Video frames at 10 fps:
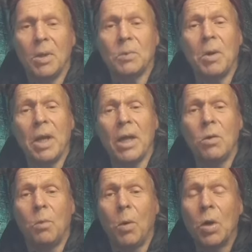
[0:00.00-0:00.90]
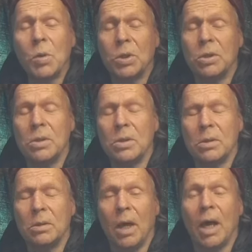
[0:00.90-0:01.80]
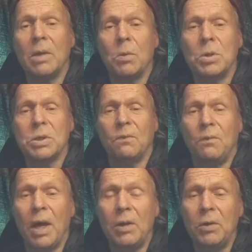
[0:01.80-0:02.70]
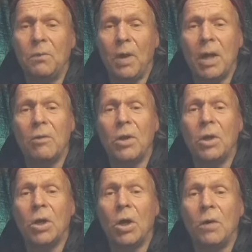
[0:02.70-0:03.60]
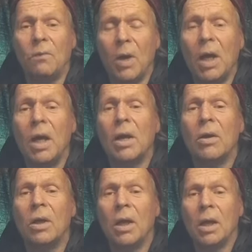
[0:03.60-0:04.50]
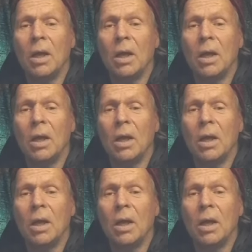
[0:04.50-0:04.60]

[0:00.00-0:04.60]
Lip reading: But when I awoke, I was very, very aware